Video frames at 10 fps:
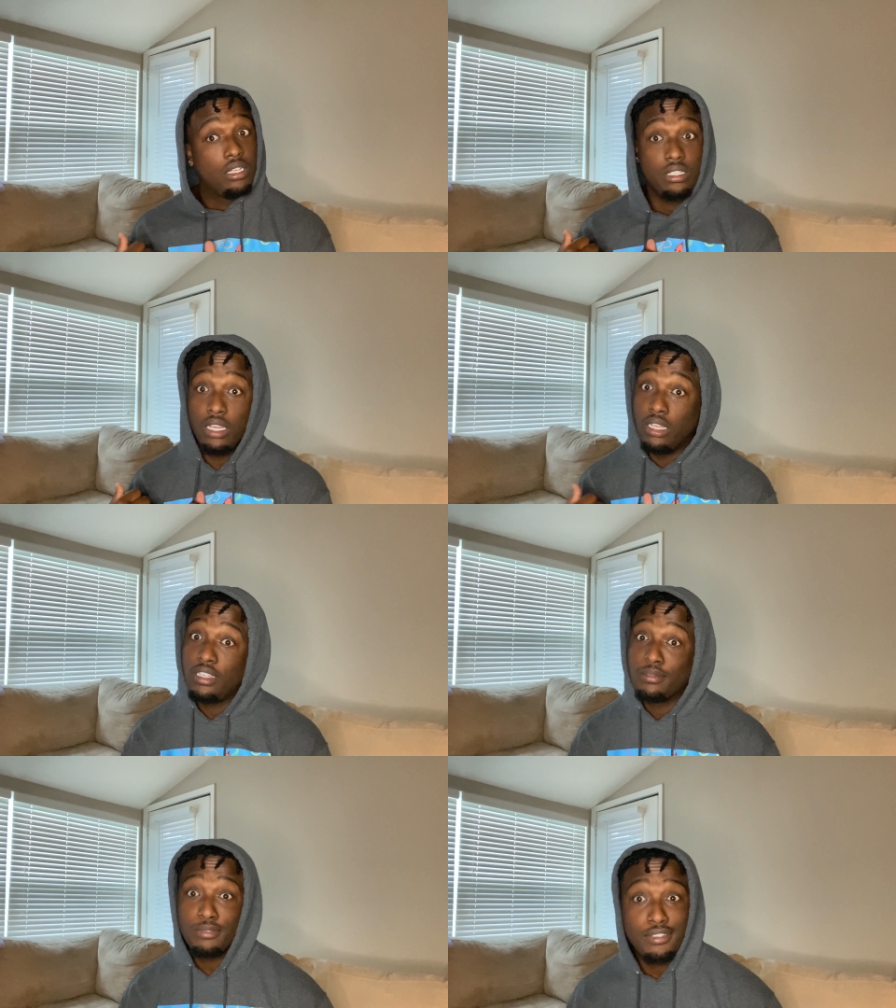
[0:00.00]
Y'all
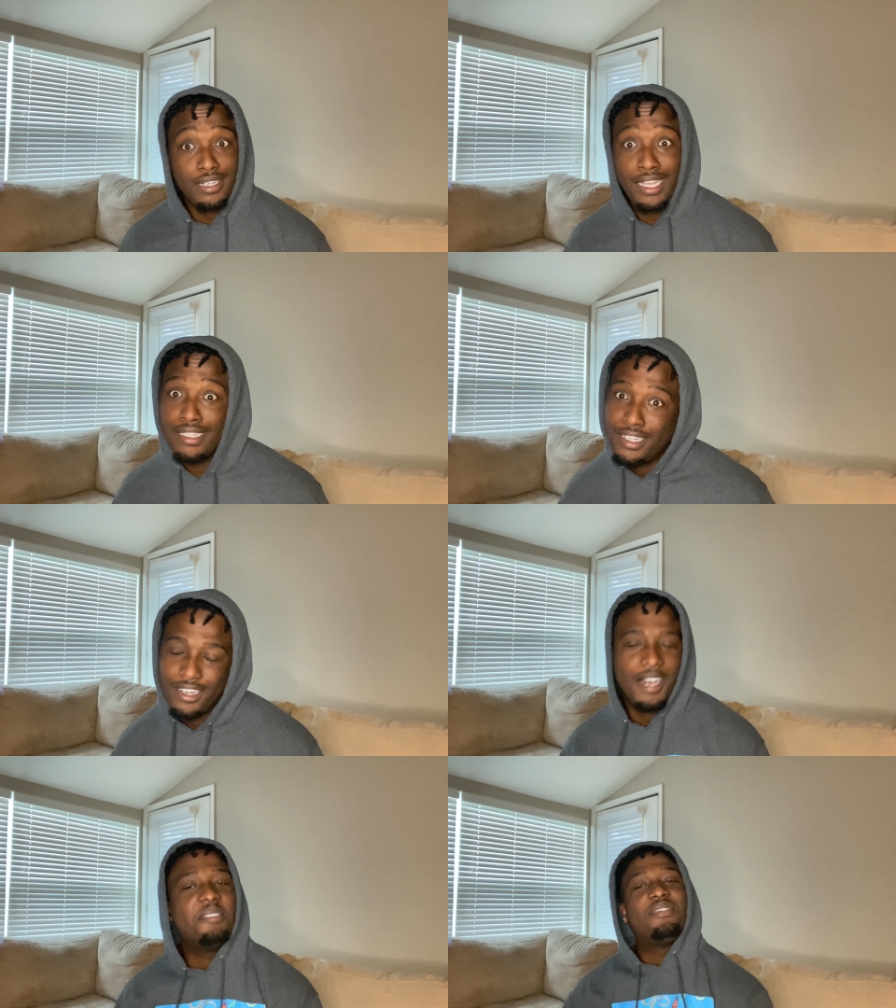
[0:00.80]
nigga move that
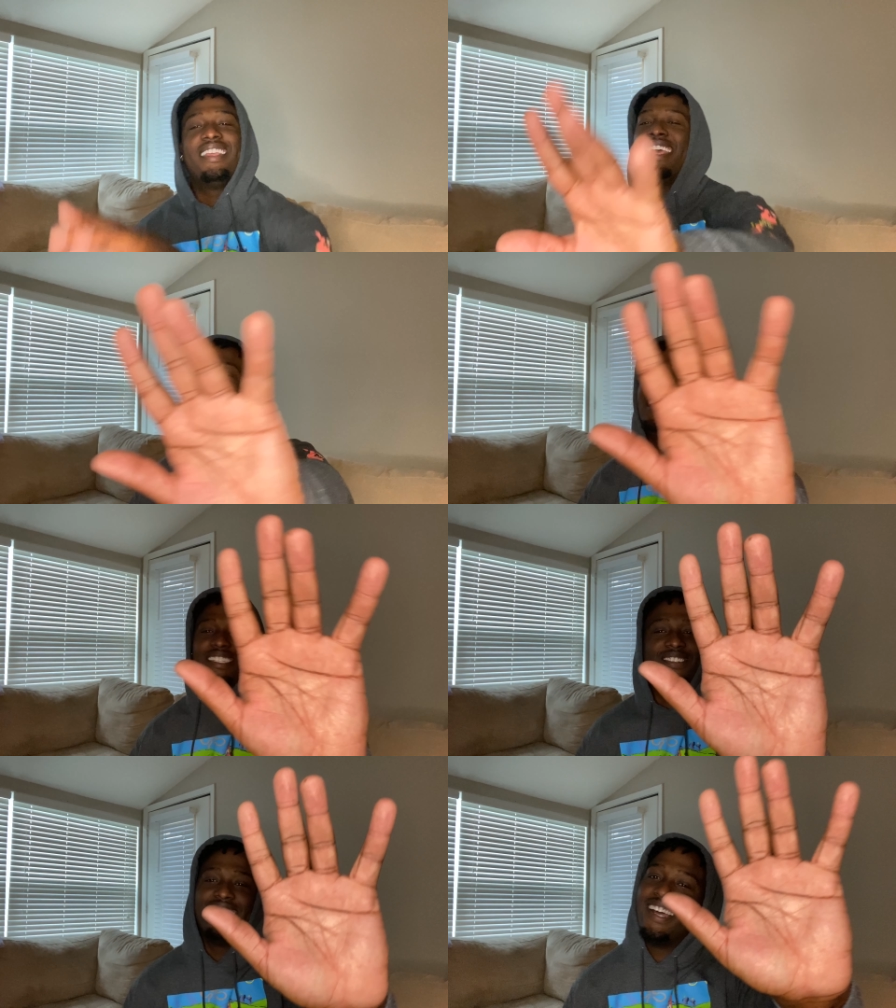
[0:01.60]
I'm playing. I ain't
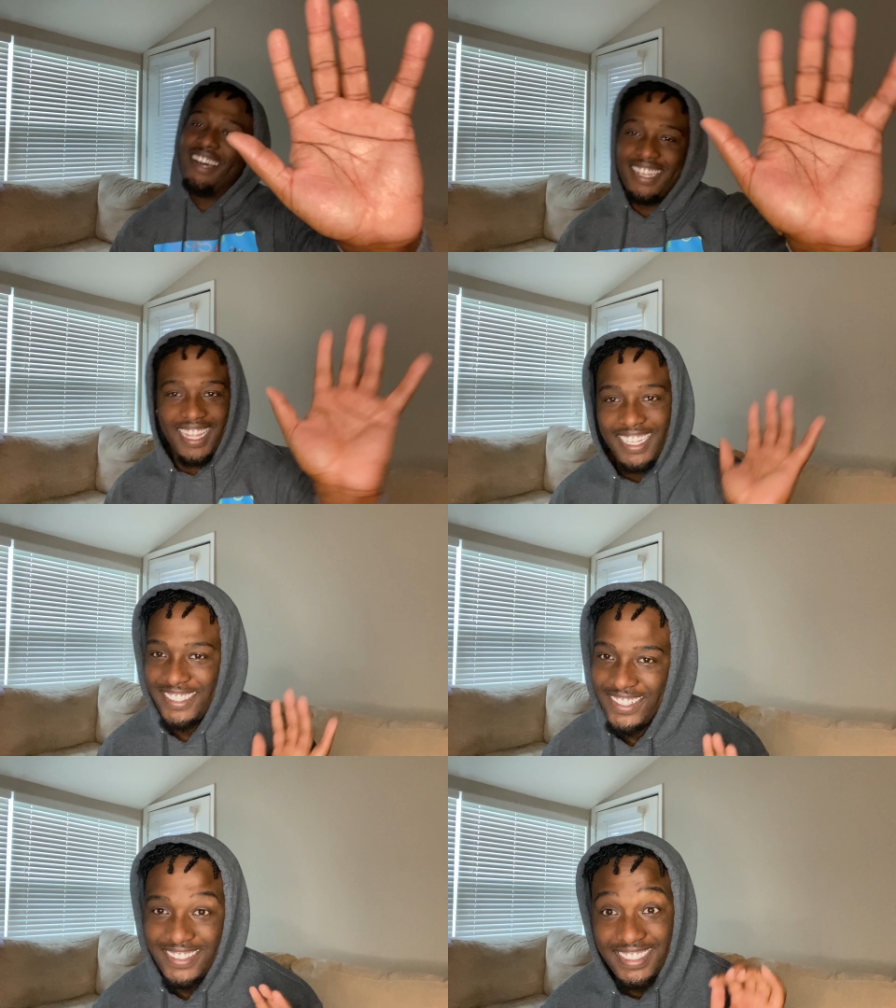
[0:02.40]
doing all that.
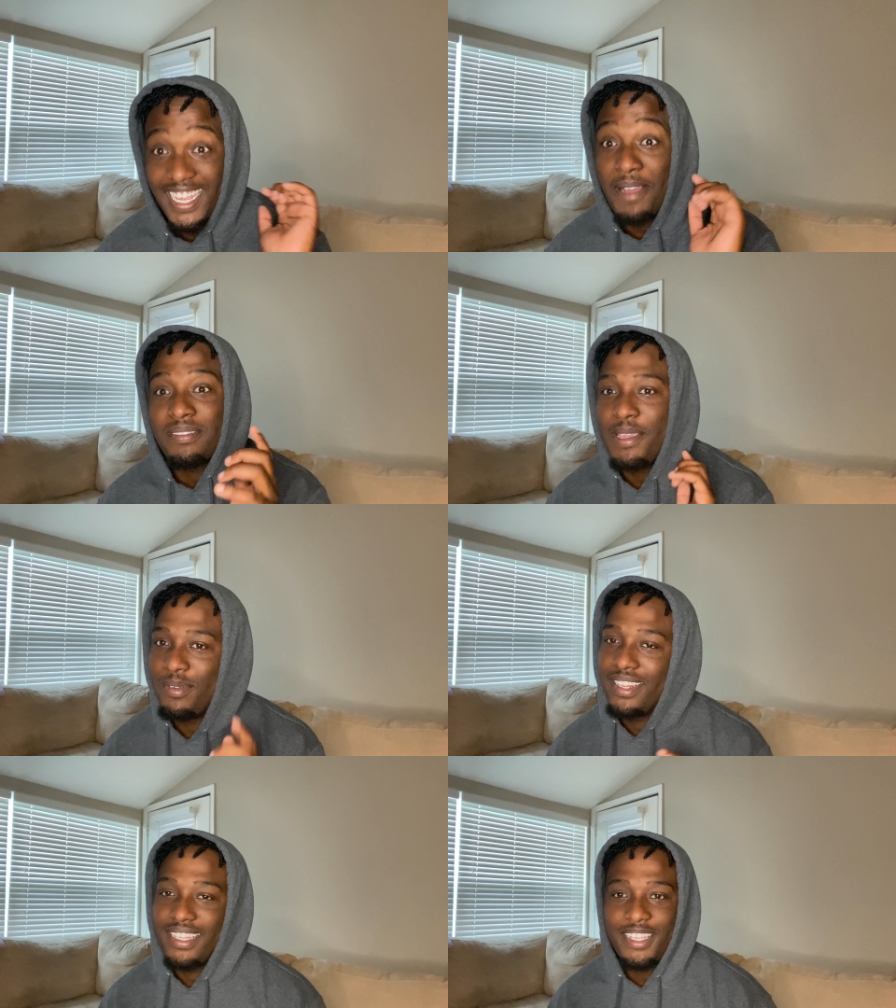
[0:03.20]
You know what I'm saying? I'm
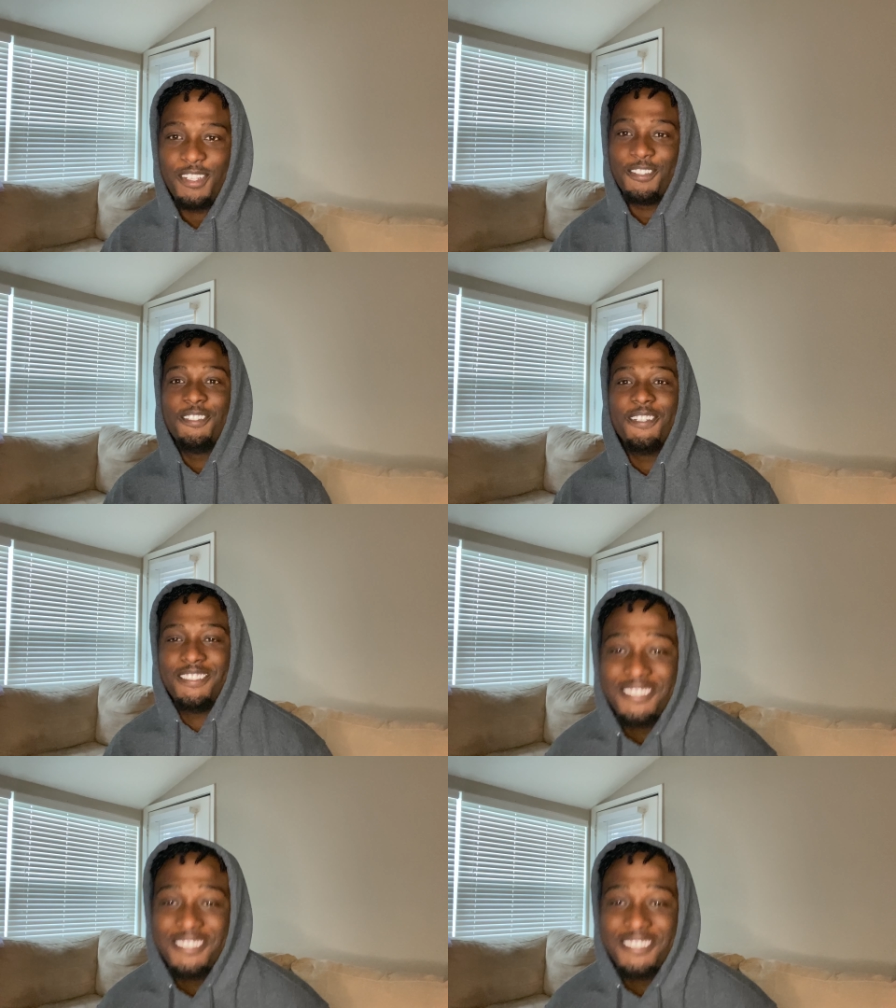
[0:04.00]
keeping it legal, you know.